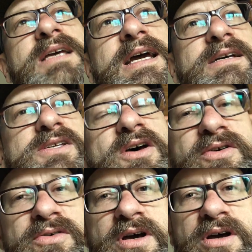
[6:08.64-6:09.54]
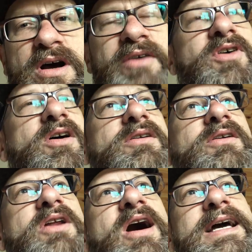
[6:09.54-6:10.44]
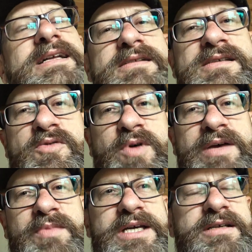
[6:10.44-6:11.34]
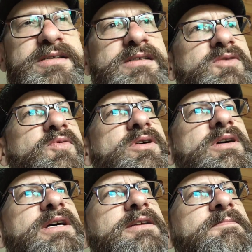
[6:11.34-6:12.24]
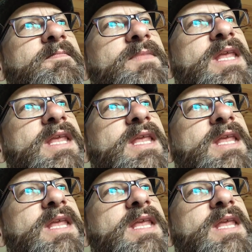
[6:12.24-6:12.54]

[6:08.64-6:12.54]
Yeah, so I've got 9 square meters to work in.